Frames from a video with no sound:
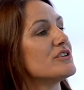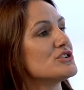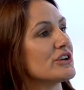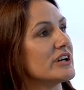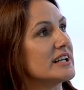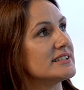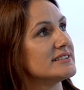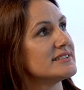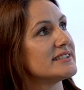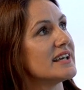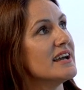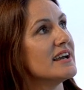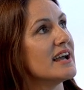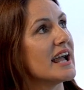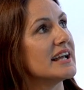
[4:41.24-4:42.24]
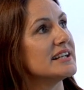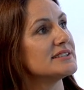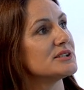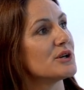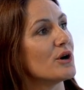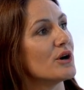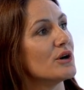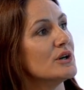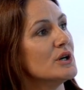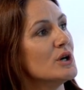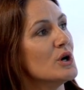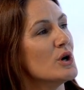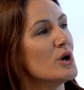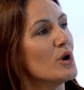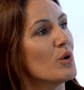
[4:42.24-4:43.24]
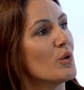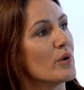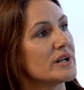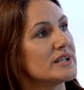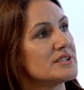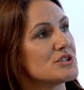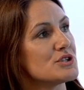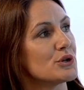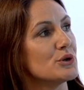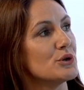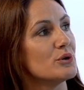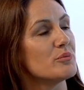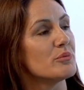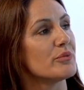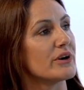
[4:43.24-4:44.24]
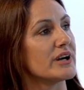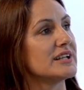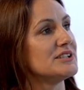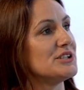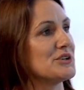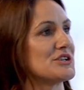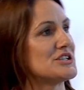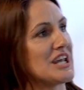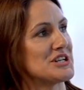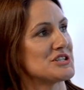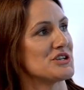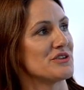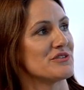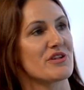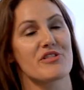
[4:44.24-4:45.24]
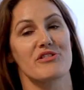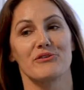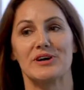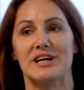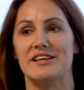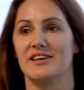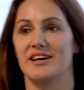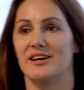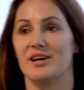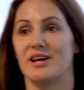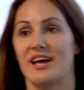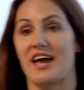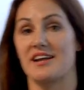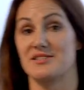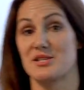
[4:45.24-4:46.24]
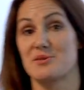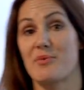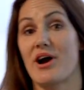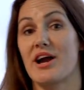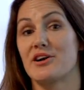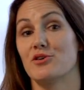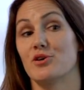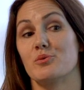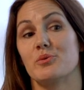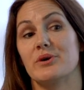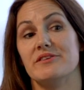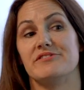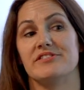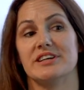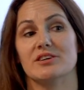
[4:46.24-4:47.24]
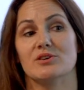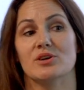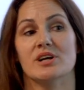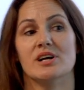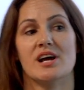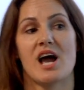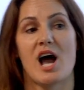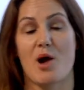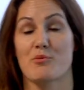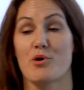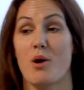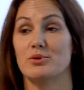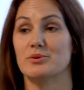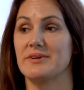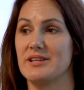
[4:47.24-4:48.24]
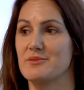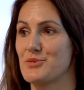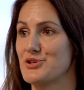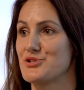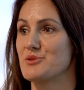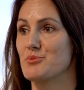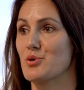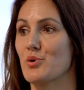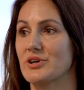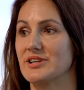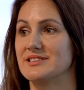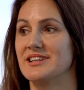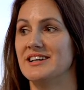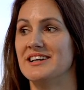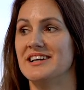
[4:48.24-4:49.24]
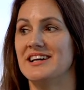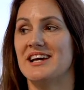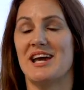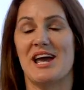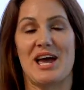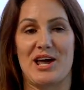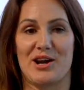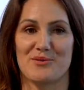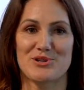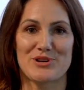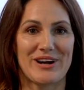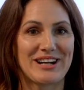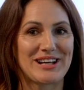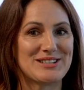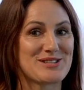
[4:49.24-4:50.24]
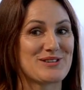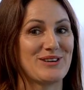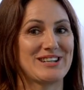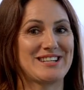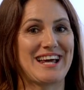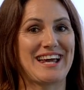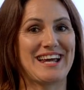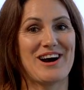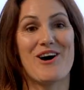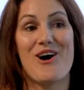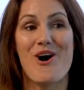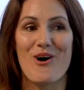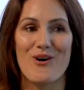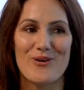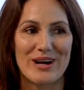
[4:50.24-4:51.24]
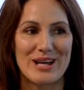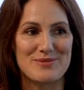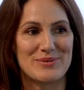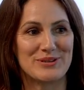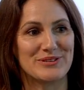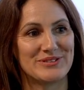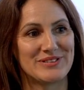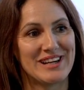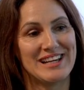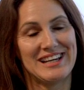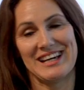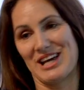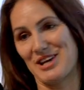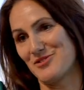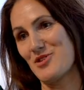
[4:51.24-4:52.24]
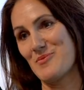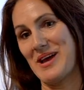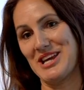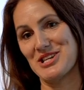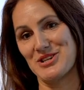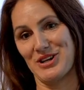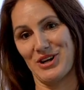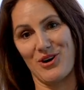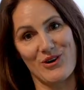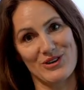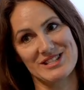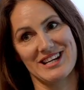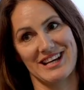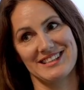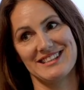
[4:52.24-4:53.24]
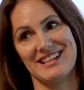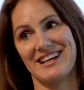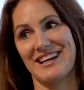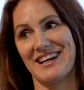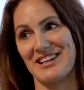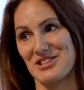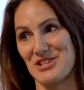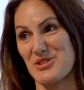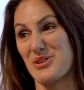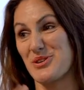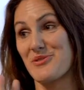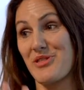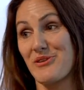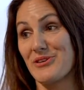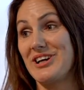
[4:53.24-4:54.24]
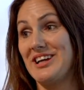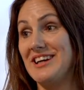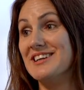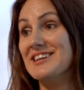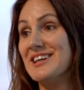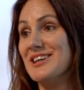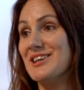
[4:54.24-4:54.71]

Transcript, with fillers: the trends, and so wanted to bring to your attention the three that at Inspire Group we feel are probably the most important. And I'm trying to consolidate a whole heap of information and context here into sort of three